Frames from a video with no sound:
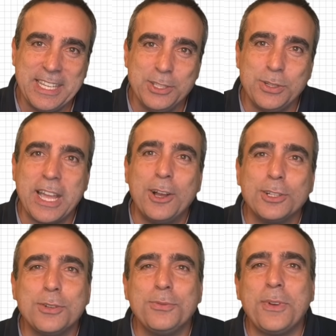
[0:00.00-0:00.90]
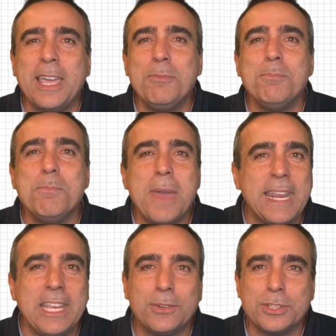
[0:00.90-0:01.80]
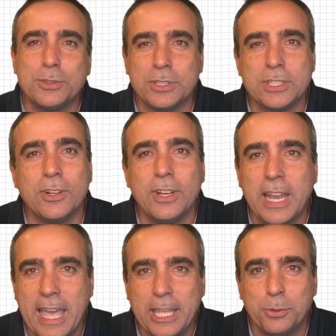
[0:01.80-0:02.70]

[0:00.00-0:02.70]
You can also find many resources online